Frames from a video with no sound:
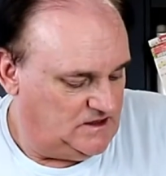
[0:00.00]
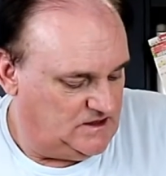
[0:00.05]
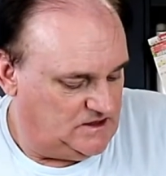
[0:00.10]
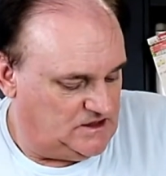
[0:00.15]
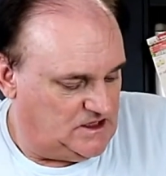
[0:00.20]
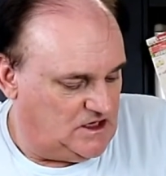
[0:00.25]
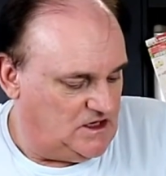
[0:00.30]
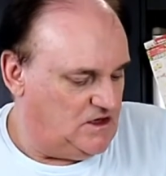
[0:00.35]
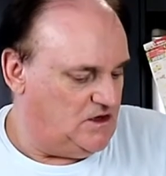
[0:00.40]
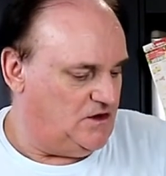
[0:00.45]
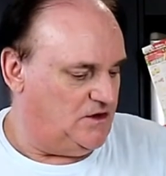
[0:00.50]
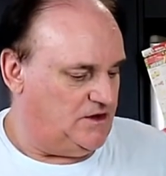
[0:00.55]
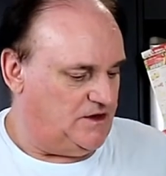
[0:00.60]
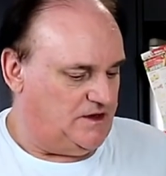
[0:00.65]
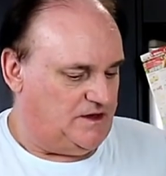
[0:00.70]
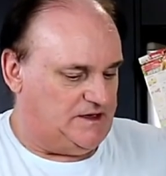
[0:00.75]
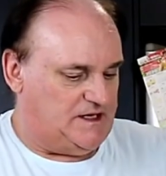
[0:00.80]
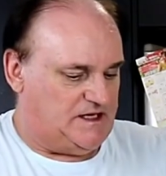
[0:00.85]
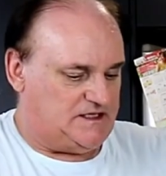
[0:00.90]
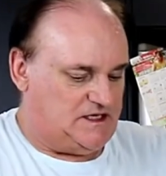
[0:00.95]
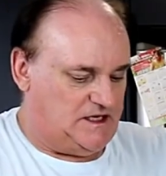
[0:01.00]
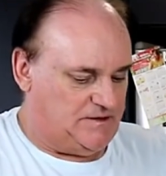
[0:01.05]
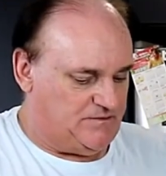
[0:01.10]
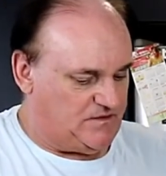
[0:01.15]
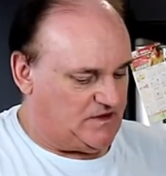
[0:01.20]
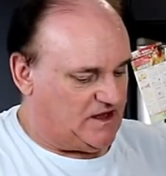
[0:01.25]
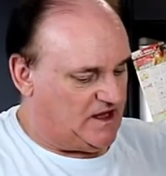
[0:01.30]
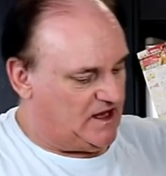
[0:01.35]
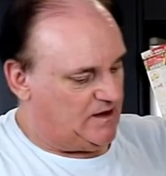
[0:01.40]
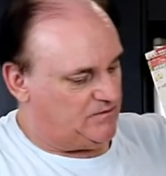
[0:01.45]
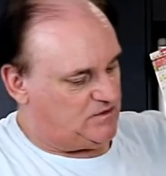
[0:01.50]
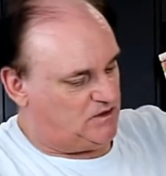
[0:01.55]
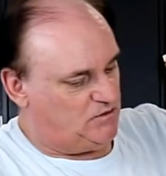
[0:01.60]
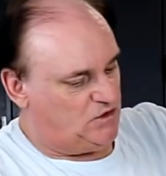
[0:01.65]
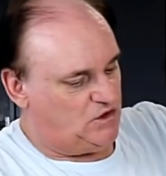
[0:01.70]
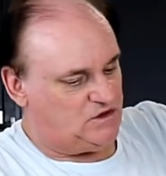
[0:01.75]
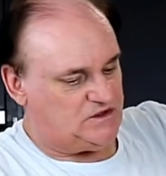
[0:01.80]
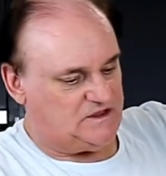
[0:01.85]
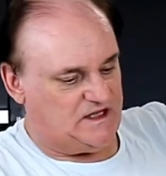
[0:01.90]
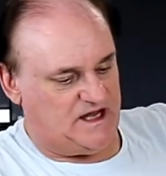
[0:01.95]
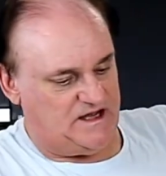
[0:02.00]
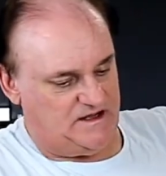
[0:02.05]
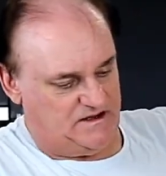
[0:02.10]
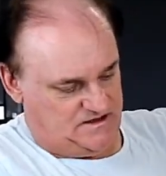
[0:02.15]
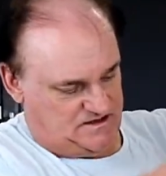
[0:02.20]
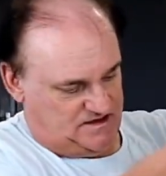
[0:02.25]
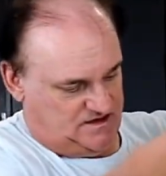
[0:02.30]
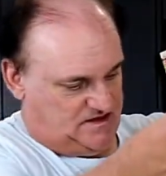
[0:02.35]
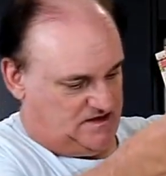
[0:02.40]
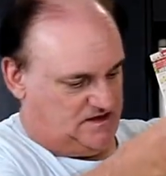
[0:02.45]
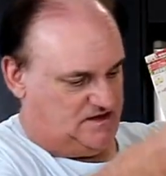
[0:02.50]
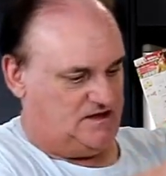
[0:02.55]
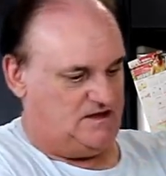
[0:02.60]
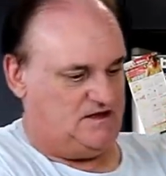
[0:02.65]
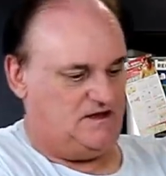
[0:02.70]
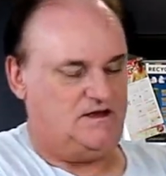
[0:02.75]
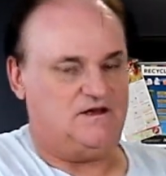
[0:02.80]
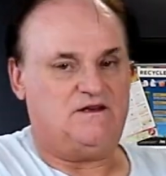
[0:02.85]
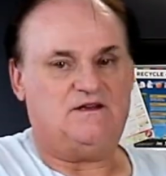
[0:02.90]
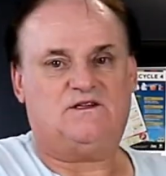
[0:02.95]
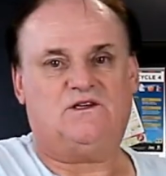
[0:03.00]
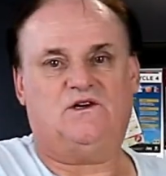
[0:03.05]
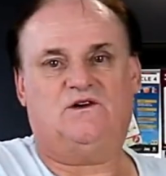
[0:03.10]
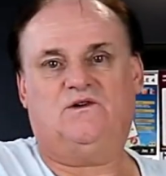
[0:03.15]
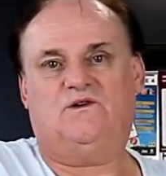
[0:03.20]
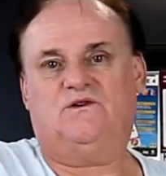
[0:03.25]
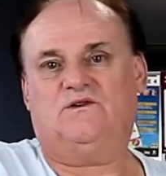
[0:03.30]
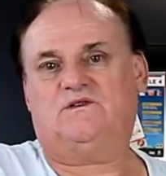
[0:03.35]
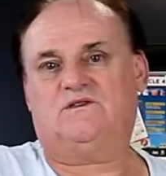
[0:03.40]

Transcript: So that's it, empty box there. So